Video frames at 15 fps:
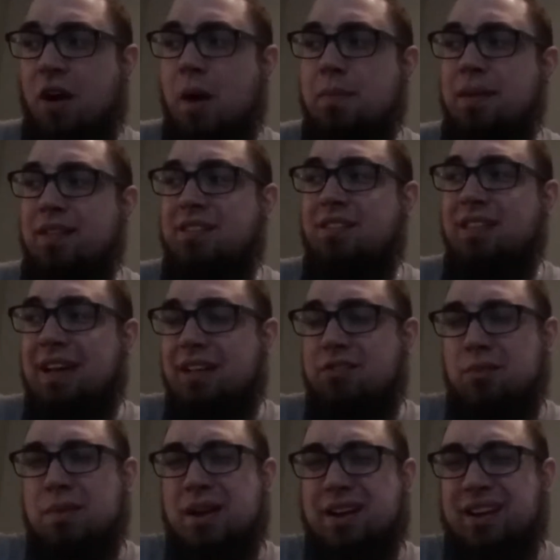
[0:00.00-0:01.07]
harped on this a lot,
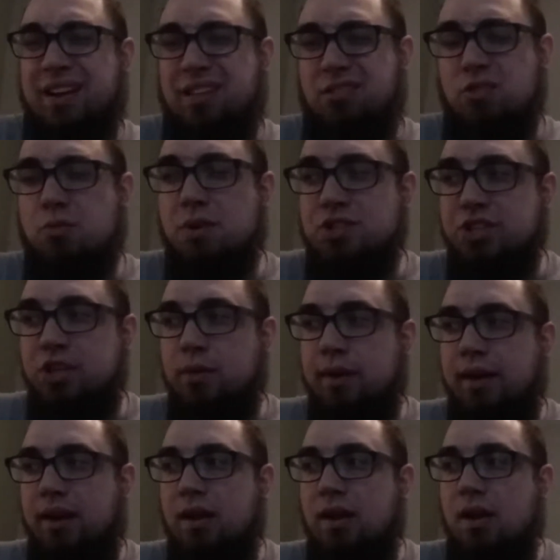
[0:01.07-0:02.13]
so I'm not going to get too much into
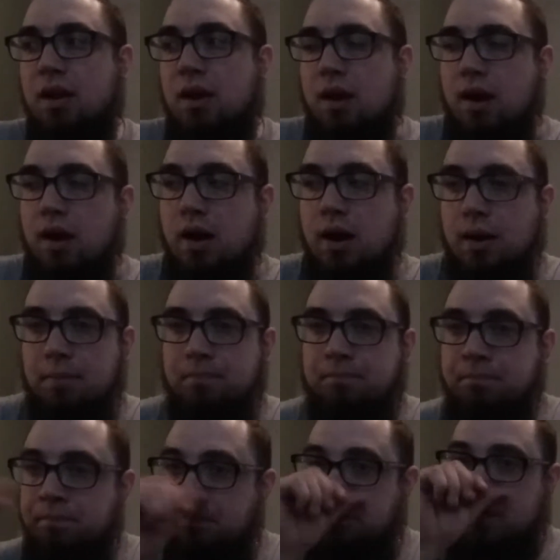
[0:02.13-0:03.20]
it
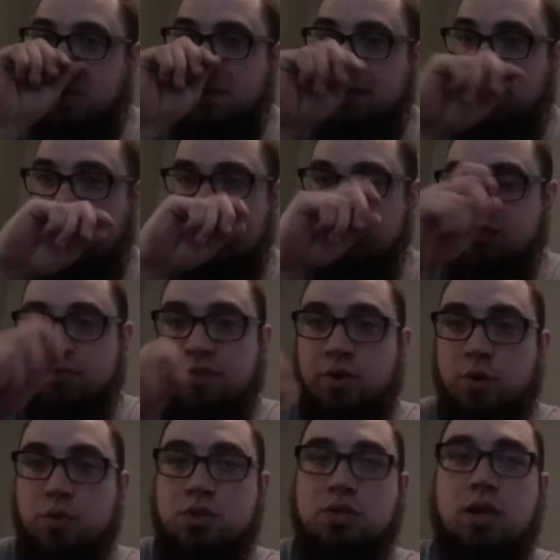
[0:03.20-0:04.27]
in my past
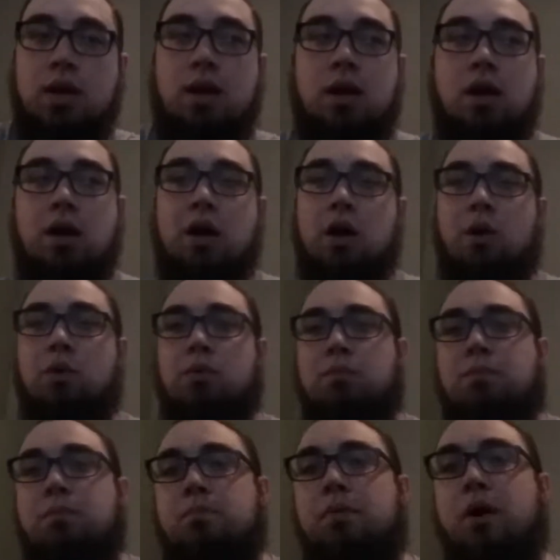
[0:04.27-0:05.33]
reviews.
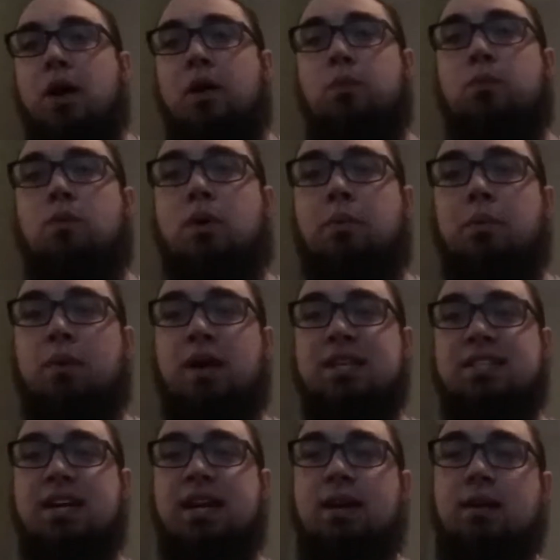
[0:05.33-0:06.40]
But what I
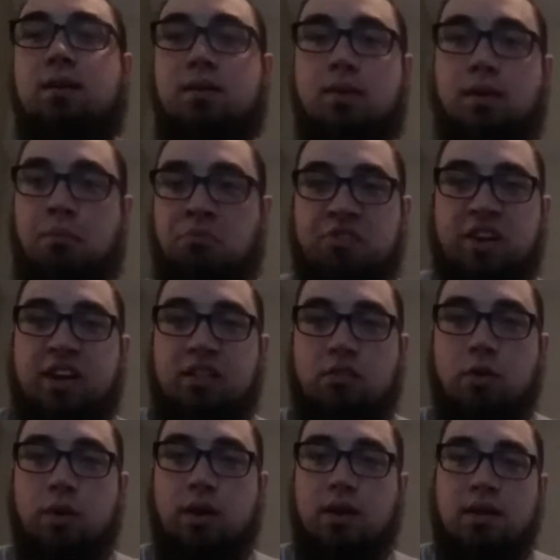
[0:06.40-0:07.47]
said, I'm sticking
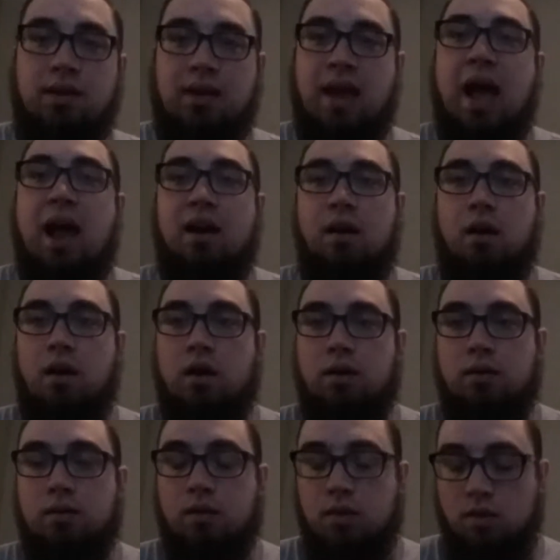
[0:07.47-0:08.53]
to it.
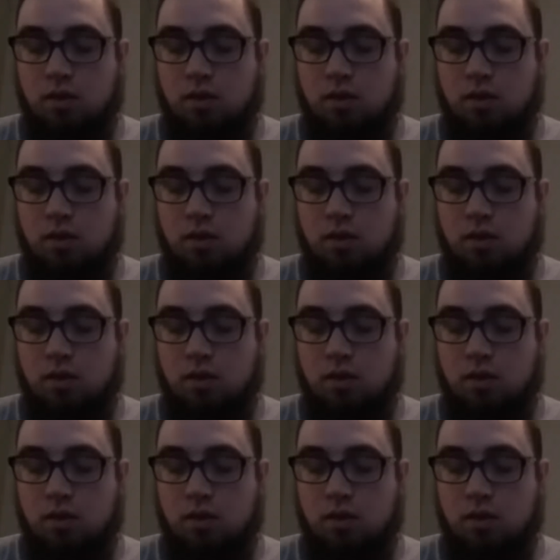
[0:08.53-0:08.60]
Gunner